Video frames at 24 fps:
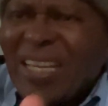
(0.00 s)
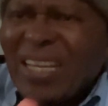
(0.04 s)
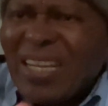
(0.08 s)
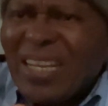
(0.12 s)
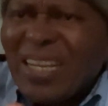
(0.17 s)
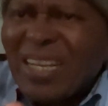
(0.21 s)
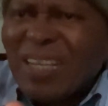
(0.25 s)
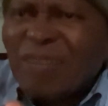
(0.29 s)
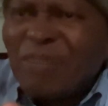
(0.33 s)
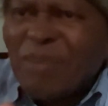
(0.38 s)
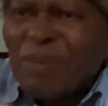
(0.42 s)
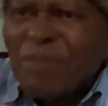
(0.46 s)

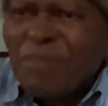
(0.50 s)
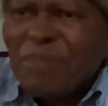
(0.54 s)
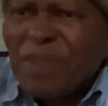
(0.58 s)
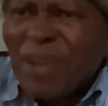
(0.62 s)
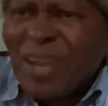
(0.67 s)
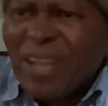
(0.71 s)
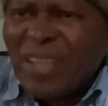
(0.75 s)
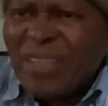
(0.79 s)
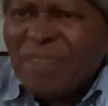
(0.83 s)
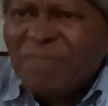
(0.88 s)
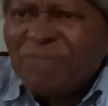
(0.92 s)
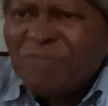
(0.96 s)

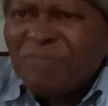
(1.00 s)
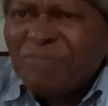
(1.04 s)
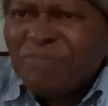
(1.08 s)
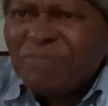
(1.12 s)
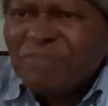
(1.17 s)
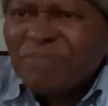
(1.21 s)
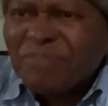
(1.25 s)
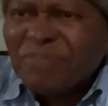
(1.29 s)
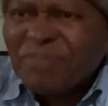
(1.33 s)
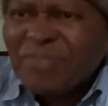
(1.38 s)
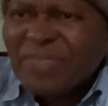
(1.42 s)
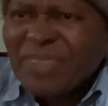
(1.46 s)
Remember,
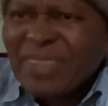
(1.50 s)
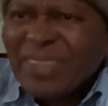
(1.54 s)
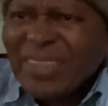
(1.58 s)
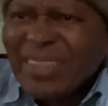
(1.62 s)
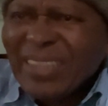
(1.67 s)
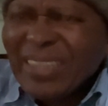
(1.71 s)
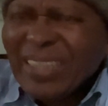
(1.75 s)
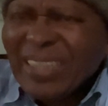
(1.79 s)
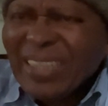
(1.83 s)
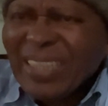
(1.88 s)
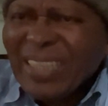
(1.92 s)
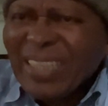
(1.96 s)

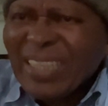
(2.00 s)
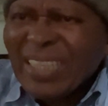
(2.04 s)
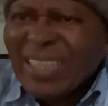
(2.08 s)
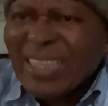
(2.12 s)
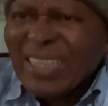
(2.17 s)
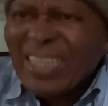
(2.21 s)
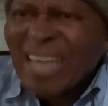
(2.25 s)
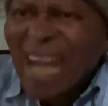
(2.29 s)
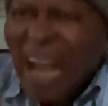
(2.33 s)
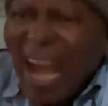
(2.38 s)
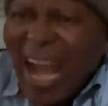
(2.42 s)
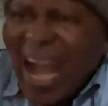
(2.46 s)

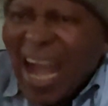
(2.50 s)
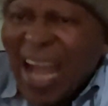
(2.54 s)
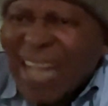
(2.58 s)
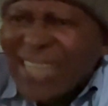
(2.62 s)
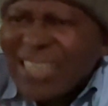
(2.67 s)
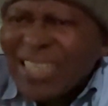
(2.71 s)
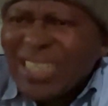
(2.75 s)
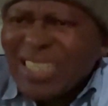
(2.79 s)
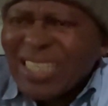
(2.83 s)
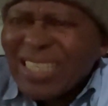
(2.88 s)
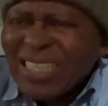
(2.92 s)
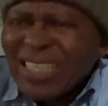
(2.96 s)
the
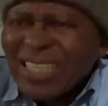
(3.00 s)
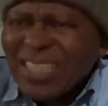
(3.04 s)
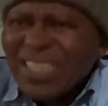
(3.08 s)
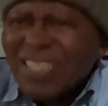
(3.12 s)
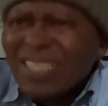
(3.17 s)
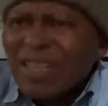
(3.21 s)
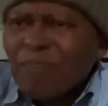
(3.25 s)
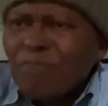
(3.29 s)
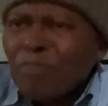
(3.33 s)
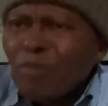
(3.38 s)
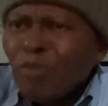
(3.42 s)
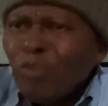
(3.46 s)
heart is
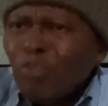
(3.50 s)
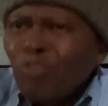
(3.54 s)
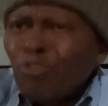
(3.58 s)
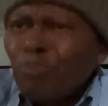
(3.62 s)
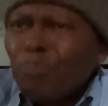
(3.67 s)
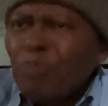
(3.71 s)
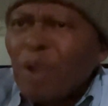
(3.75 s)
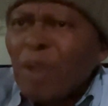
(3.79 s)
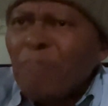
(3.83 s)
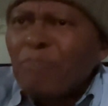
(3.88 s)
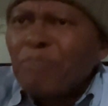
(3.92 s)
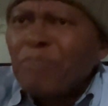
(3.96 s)
supposed to
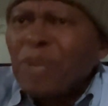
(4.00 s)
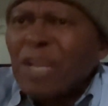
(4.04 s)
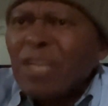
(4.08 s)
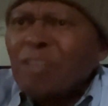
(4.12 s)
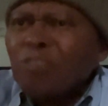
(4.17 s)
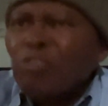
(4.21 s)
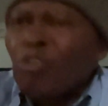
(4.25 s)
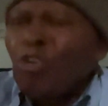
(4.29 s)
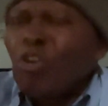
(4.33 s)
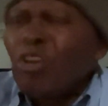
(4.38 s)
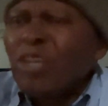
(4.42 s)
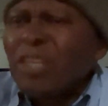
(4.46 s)
pump
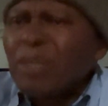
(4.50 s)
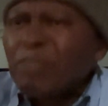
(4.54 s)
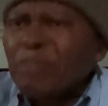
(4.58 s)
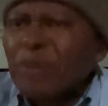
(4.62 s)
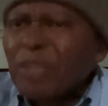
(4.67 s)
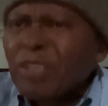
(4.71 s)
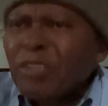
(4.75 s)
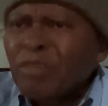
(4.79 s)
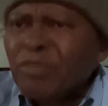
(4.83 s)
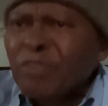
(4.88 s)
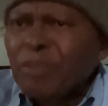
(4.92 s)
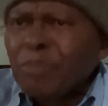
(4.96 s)
blood to all the
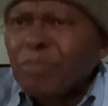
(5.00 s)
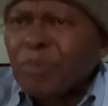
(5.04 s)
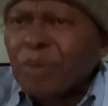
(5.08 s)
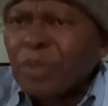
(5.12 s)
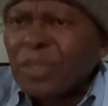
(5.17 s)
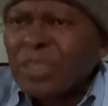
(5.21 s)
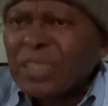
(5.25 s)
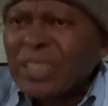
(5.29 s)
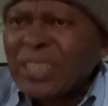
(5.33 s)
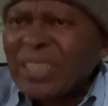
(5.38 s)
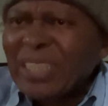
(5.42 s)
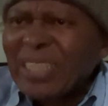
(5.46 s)
parts of the
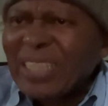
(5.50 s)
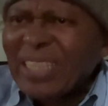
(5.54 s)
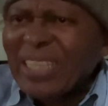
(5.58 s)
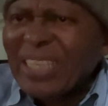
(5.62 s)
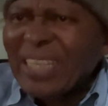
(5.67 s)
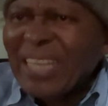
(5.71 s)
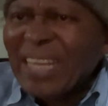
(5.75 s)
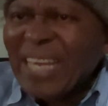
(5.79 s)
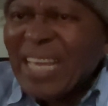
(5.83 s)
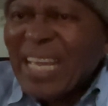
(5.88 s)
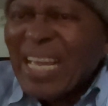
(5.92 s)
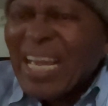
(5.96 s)
body.
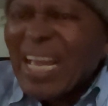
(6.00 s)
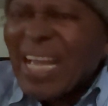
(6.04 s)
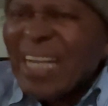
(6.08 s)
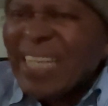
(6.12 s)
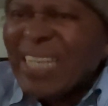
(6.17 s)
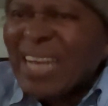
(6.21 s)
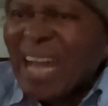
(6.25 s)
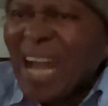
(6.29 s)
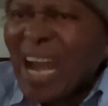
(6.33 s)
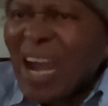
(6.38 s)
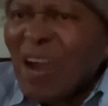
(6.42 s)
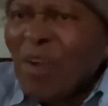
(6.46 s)

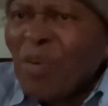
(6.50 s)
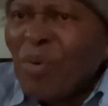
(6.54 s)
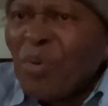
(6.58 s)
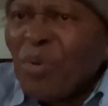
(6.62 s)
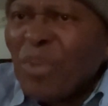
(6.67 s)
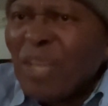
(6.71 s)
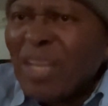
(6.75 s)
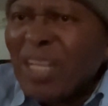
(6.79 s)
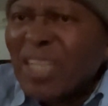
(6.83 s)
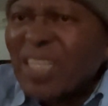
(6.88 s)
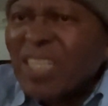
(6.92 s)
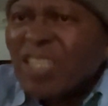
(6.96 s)
And
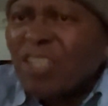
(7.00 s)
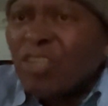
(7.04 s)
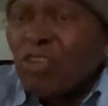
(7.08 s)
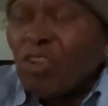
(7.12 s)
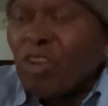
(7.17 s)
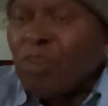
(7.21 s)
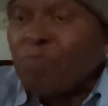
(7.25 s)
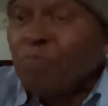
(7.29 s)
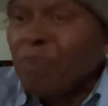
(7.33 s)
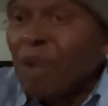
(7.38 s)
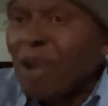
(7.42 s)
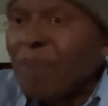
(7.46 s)
now it is
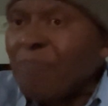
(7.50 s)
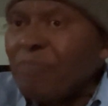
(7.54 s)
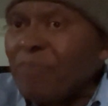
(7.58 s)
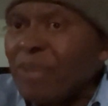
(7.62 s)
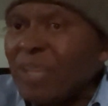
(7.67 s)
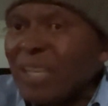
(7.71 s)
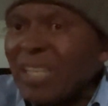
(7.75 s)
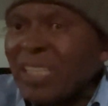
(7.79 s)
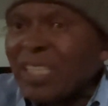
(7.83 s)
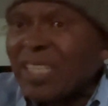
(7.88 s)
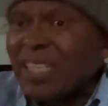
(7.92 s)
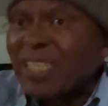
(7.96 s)
not
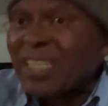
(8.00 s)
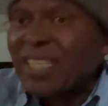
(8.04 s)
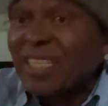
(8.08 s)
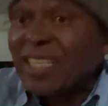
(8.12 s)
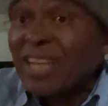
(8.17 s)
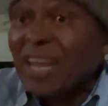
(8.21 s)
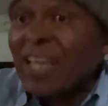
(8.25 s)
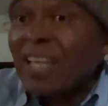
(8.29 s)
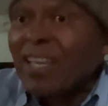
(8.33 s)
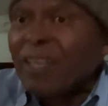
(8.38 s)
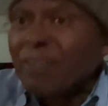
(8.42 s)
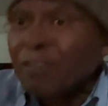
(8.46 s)
pumping, it's
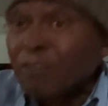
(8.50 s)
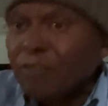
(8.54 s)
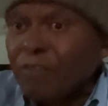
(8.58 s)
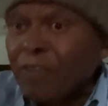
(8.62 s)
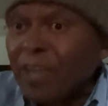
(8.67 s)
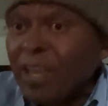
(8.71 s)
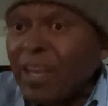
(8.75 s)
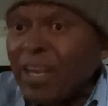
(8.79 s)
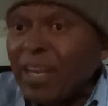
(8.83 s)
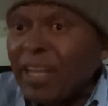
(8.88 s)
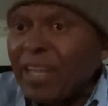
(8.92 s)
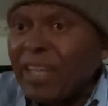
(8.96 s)
like it's
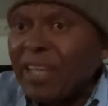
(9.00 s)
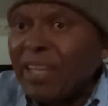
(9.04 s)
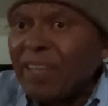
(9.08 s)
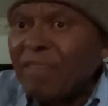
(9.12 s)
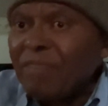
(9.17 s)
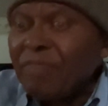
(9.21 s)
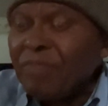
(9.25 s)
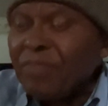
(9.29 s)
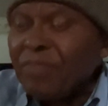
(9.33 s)
failing.